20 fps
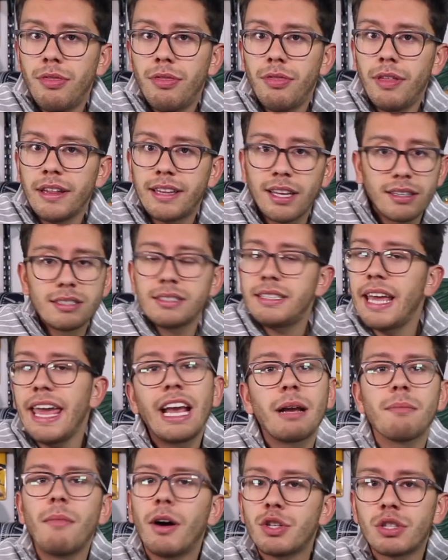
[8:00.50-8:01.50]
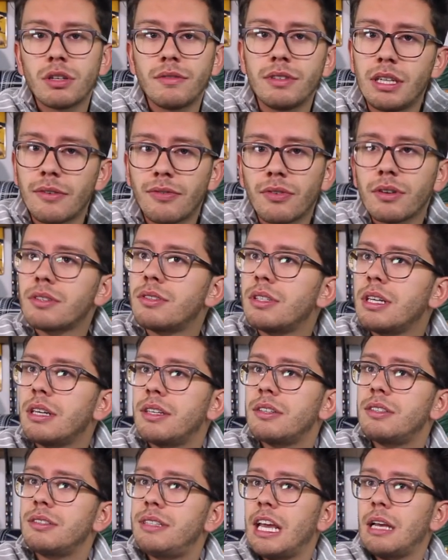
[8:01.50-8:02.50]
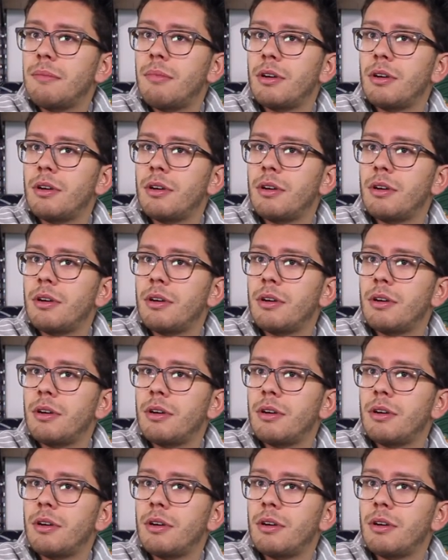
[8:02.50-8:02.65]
it doesn't take much of a difference. It doesn't take